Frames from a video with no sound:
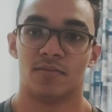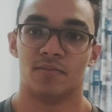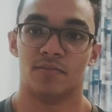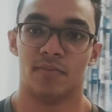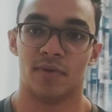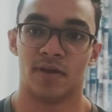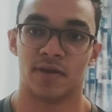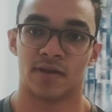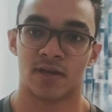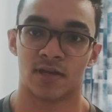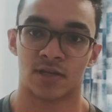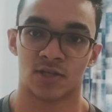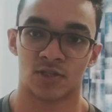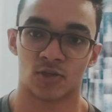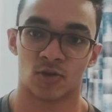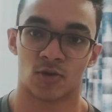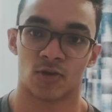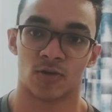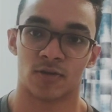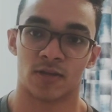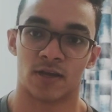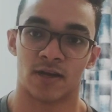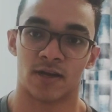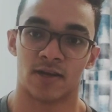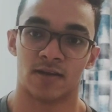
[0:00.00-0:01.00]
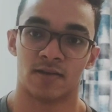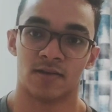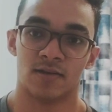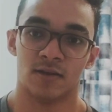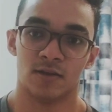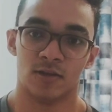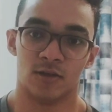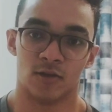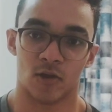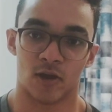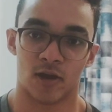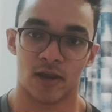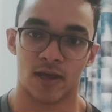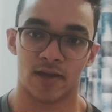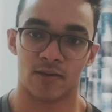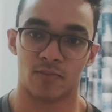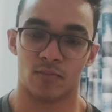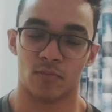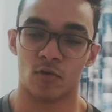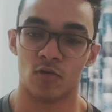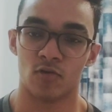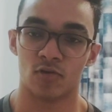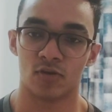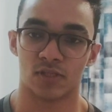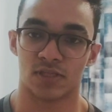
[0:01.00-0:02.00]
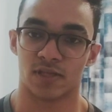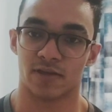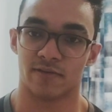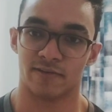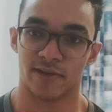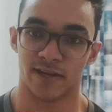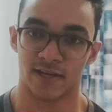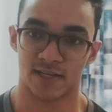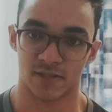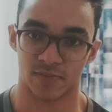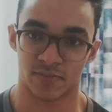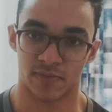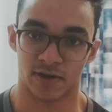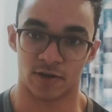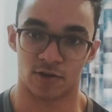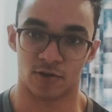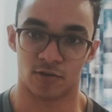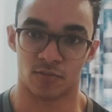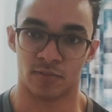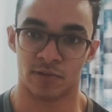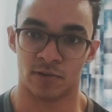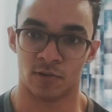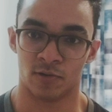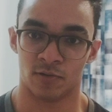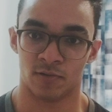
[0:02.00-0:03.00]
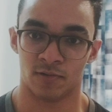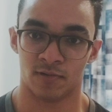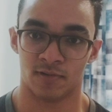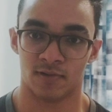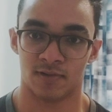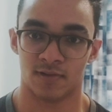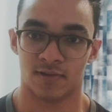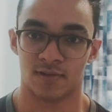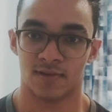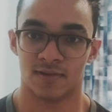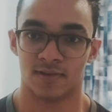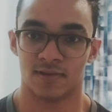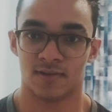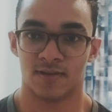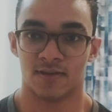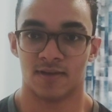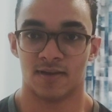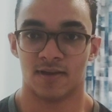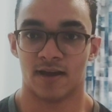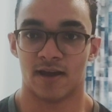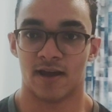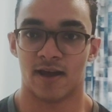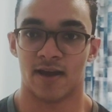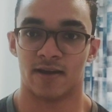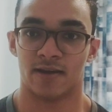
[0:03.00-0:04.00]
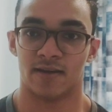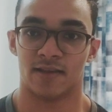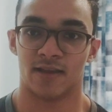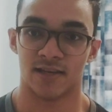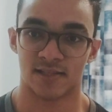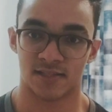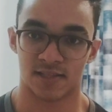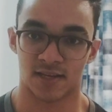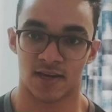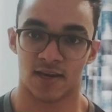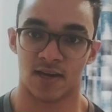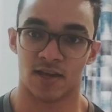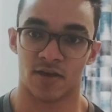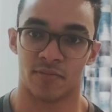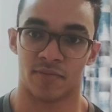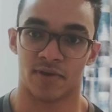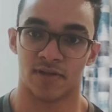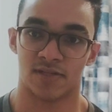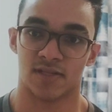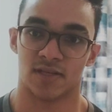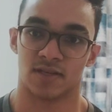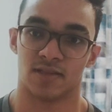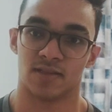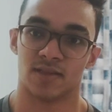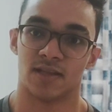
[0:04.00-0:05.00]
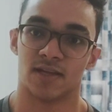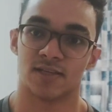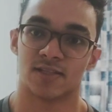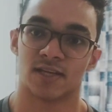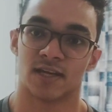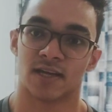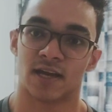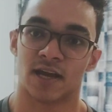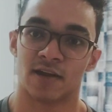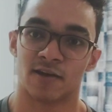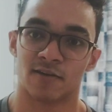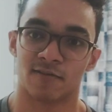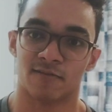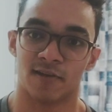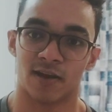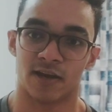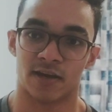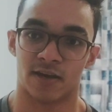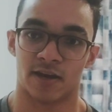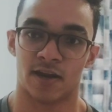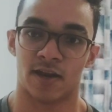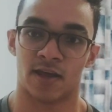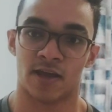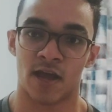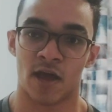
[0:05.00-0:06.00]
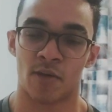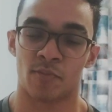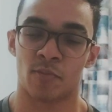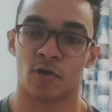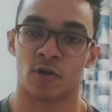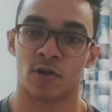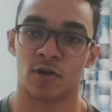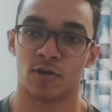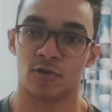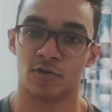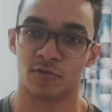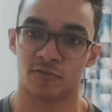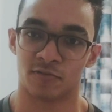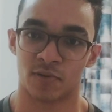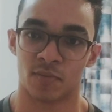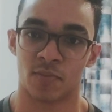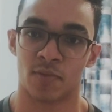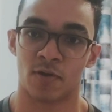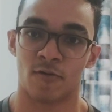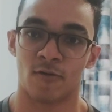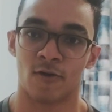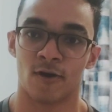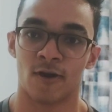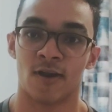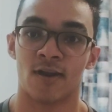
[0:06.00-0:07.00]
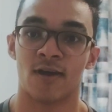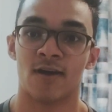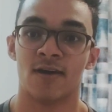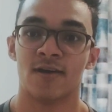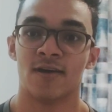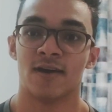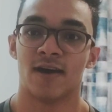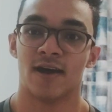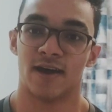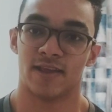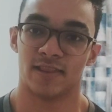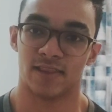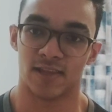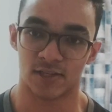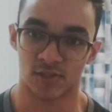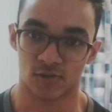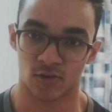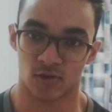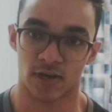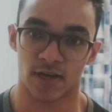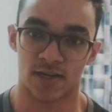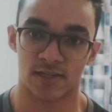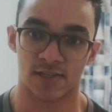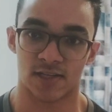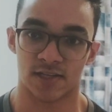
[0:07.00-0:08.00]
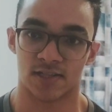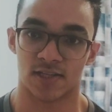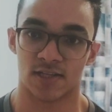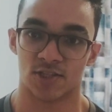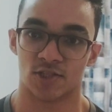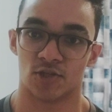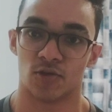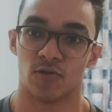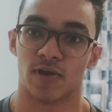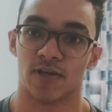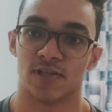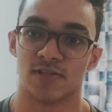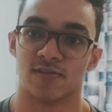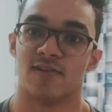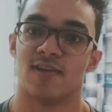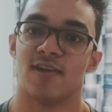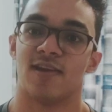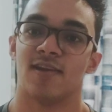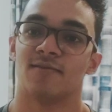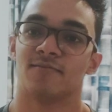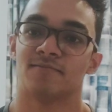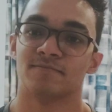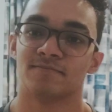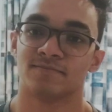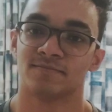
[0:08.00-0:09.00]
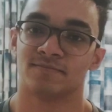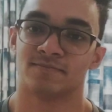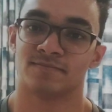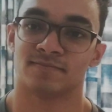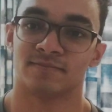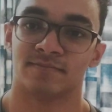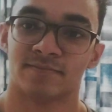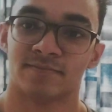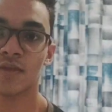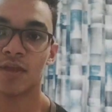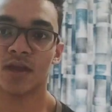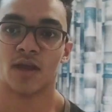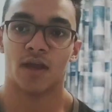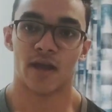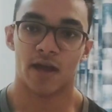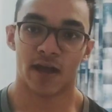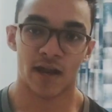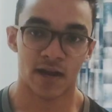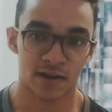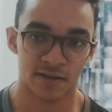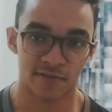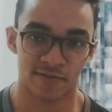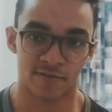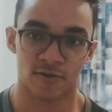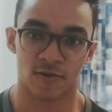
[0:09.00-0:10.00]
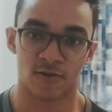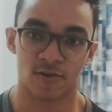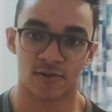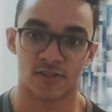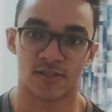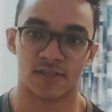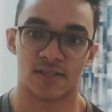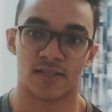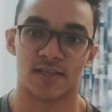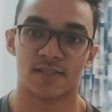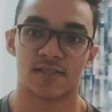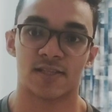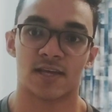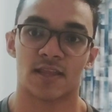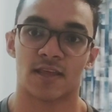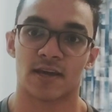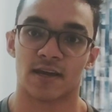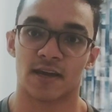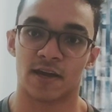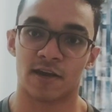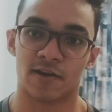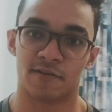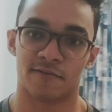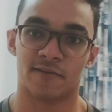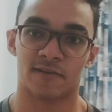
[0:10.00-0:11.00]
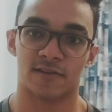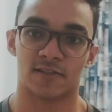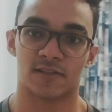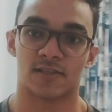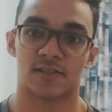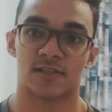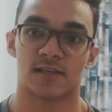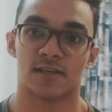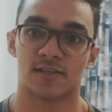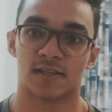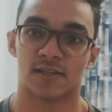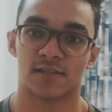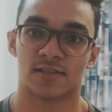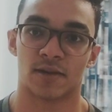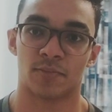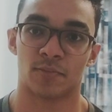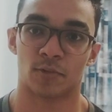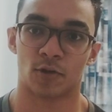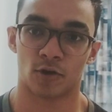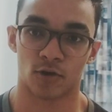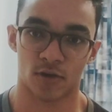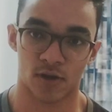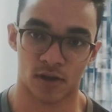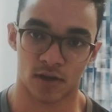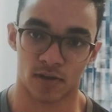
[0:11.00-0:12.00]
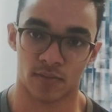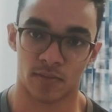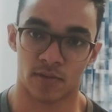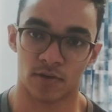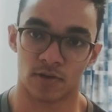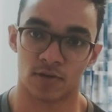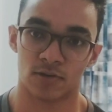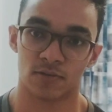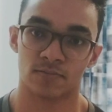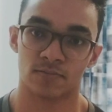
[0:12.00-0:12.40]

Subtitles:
making sure that your leg moves the way it's meant to move. And that's really amazing. That's the kind of leg training I'm going to do from now on, and that's what I'd suggest you as well. And of course, these are the kind of exercises I'm talking about.